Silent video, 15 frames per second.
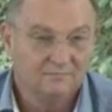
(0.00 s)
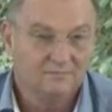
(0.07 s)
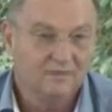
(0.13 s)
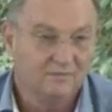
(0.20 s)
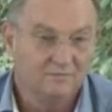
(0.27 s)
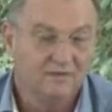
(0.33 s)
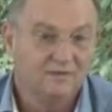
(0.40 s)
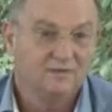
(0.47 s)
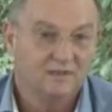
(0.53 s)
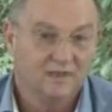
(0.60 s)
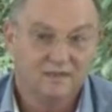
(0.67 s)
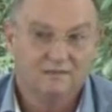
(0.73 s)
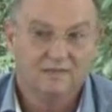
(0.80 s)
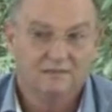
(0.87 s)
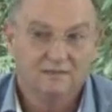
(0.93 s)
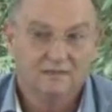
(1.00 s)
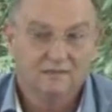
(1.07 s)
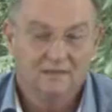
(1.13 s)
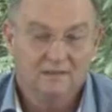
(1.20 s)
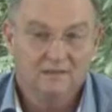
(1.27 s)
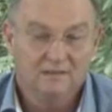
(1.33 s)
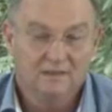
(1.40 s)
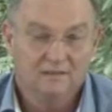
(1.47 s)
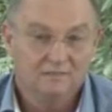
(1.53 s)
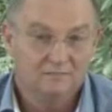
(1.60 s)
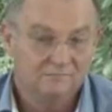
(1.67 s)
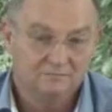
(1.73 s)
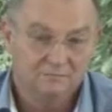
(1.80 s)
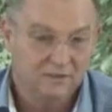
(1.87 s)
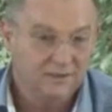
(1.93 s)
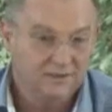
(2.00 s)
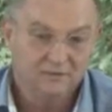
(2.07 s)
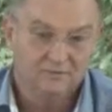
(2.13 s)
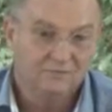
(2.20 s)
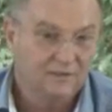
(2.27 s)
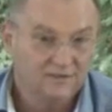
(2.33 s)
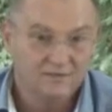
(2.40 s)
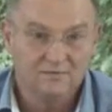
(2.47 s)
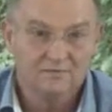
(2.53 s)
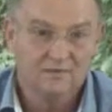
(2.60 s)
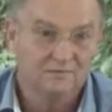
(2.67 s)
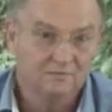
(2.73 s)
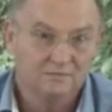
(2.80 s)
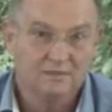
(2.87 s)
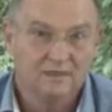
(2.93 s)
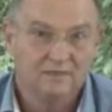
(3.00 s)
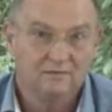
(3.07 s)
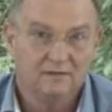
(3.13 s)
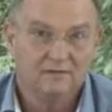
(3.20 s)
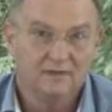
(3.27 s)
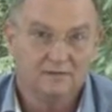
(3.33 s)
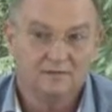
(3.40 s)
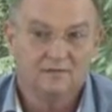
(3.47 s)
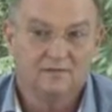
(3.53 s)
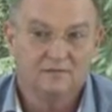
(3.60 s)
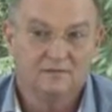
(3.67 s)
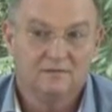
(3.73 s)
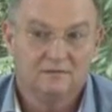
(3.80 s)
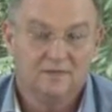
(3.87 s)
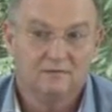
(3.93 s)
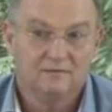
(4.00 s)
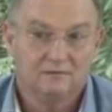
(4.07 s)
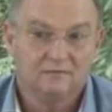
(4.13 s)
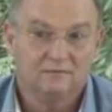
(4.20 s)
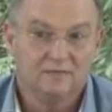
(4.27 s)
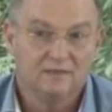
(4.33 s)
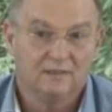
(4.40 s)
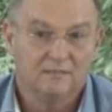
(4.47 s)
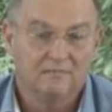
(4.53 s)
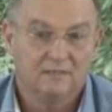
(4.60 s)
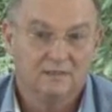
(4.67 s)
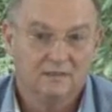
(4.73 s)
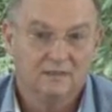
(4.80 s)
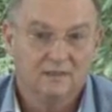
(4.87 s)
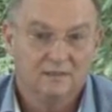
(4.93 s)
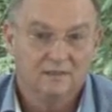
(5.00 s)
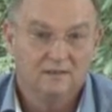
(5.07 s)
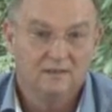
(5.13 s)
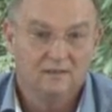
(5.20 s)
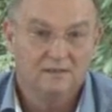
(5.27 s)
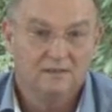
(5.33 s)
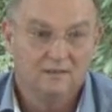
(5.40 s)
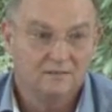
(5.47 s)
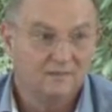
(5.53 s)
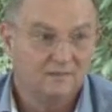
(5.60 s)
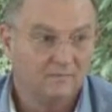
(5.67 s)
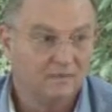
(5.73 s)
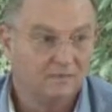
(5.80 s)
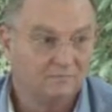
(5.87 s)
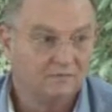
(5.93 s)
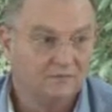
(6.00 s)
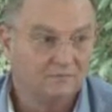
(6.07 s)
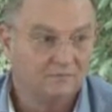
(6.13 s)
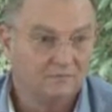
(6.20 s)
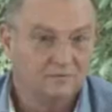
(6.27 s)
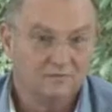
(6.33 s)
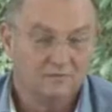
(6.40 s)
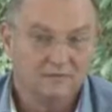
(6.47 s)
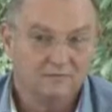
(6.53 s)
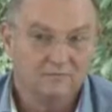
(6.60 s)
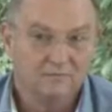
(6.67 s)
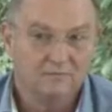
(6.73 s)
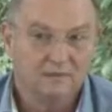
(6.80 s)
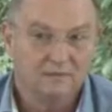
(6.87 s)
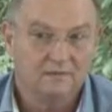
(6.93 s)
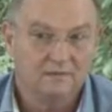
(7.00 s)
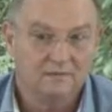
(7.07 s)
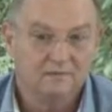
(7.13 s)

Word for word: of this kind and bringing innovations into an area takes, takes a lot of time. And that's something we, we should keep in mind.